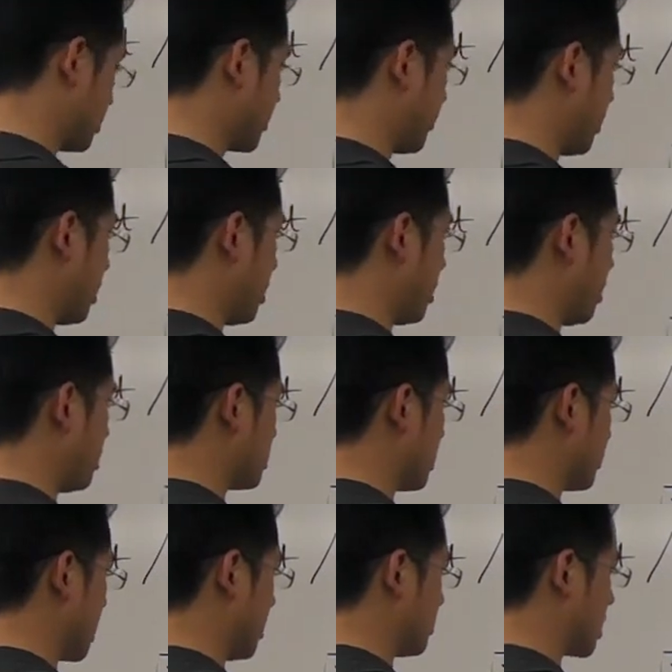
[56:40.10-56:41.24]
far,
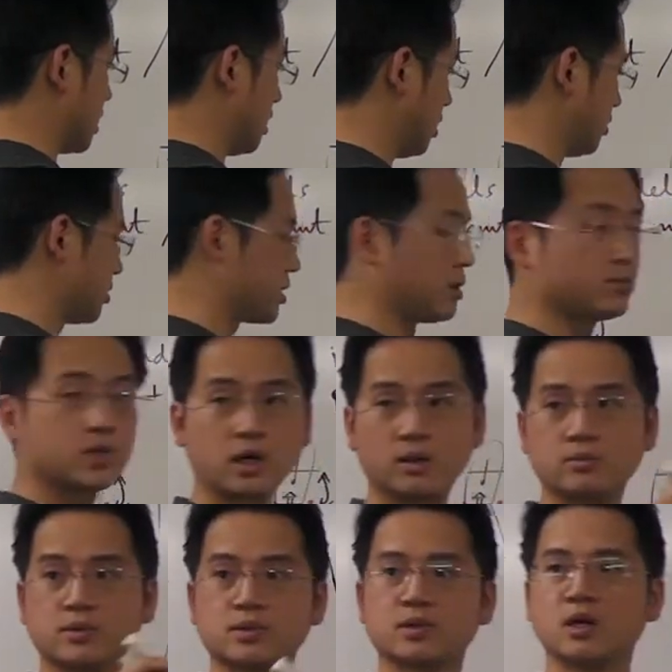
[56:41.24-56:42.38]
sometimes close,
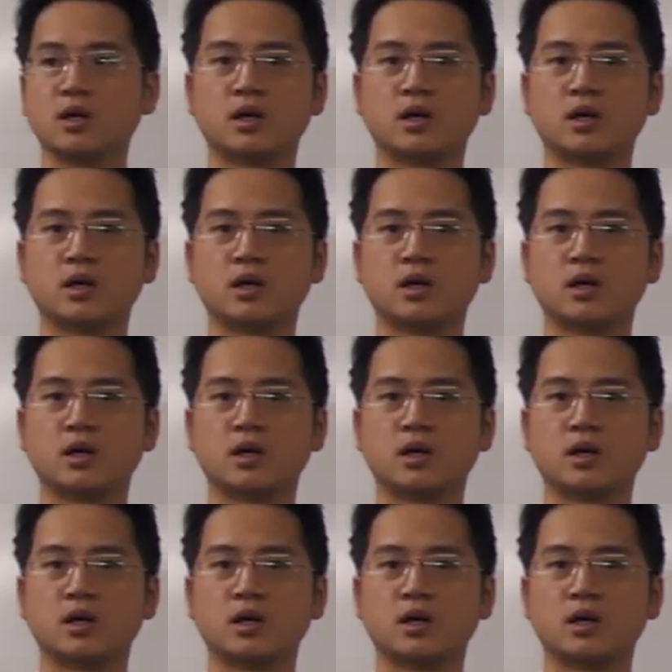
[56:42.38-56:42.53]
sometimes